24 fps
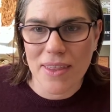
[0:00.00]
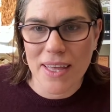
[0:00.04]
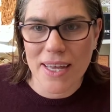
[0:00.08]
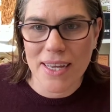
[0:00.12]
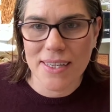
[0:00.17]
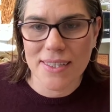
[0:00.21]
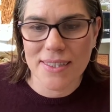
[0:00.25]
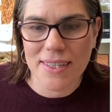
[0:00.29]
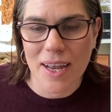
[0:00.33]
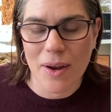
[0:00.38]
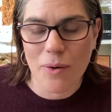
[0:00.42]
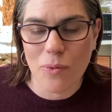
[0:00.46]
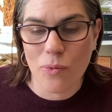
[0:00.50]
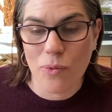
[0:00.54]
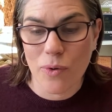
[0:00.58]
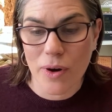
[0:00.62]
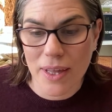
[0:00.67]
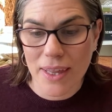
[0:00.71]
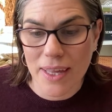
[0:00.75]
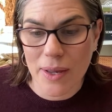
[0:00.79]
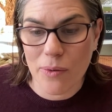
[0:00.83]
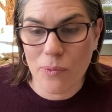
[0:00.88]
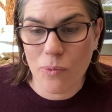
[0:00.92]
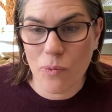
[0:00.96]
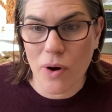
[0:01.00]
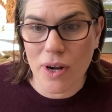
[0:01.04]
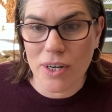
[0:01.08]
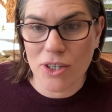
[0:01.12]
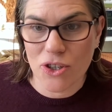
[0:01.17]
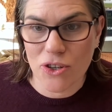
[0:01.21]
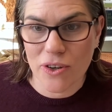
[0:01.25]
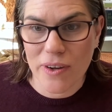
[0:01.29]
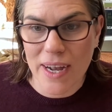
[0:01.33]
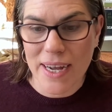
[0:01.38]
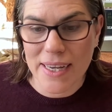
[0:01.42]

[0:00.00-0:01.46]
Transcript: things, I really want you